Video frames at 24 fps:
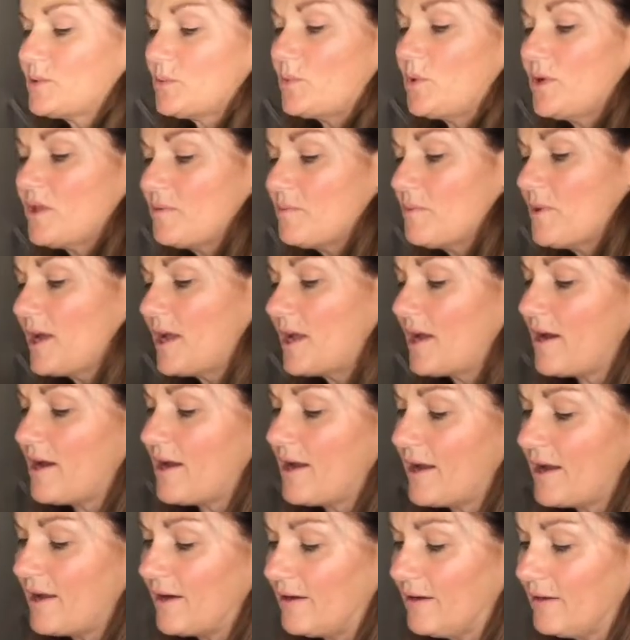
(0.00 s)
with my
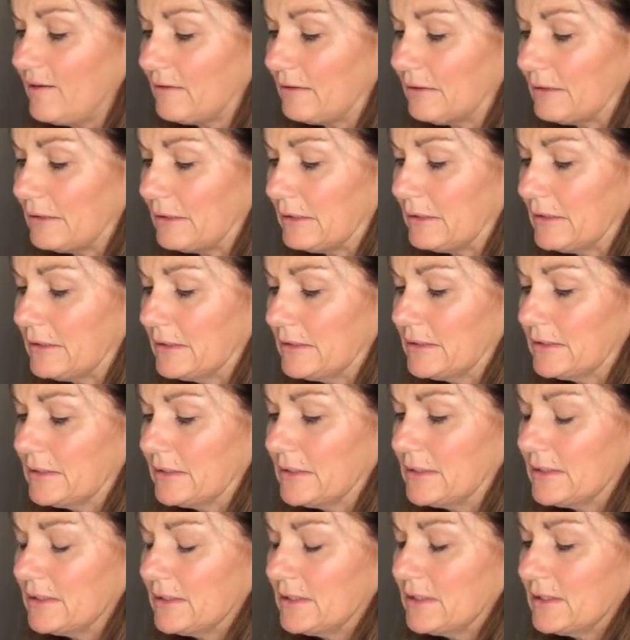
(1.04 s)
iron.
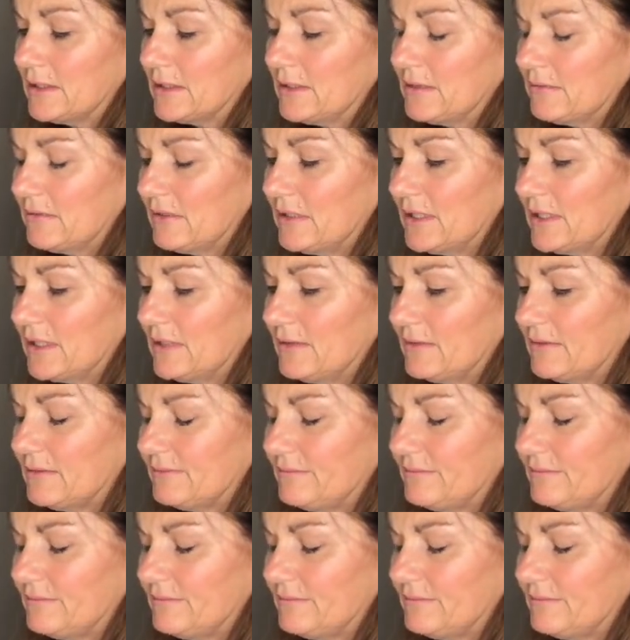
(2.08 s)
Well,